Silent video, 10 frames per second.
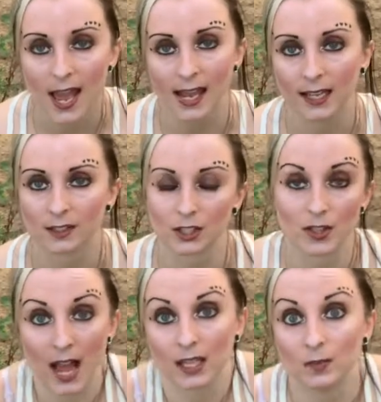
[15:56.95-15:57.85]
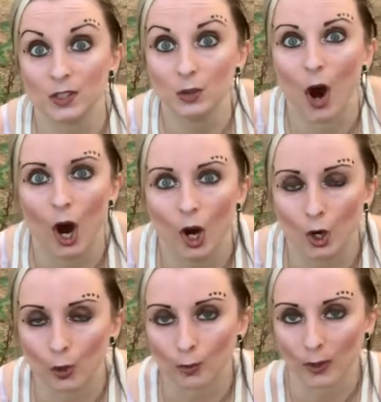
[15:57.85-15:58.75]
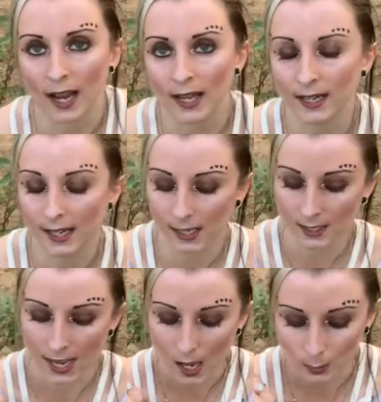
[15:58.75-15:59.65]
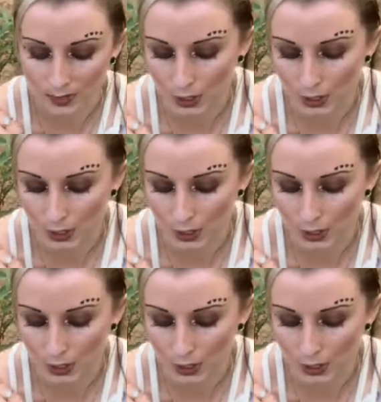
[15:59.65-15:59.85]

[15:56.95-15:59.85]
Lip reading: And so that gives you hope, right? And it helps